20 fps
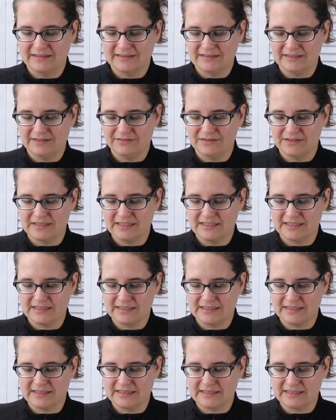Let's have a
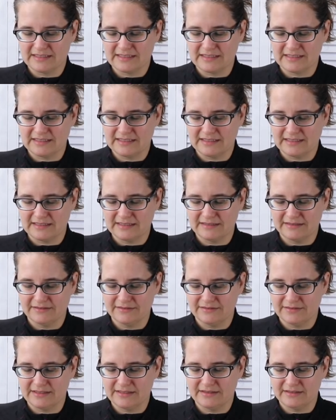taste of this tea.
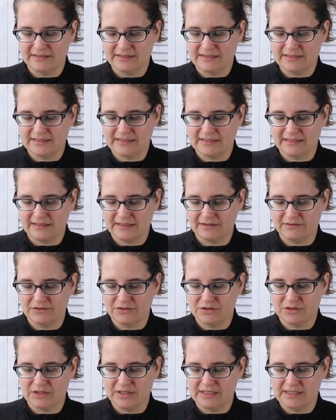What do you guys think? Have you
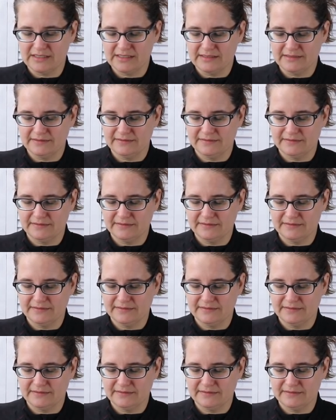tried it?